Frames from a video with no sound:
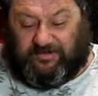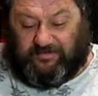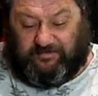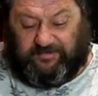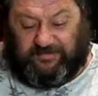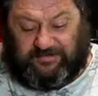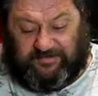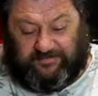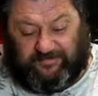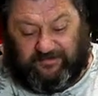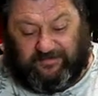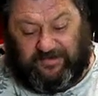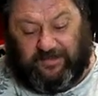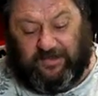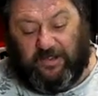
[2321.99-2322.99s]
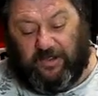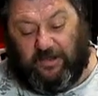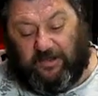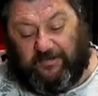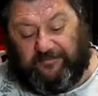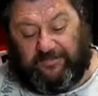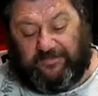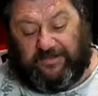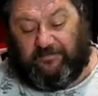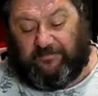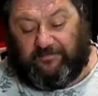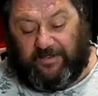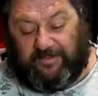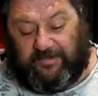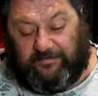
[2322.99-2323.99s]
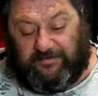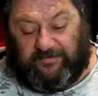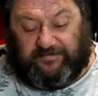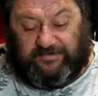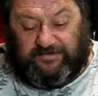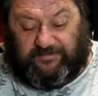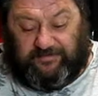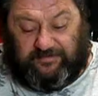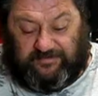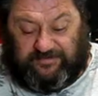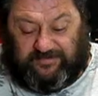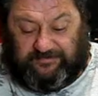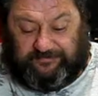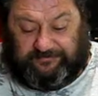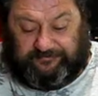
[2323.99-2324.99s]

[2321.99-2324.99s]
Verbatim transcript: a little bit differently. I think that would make a bit of a difference.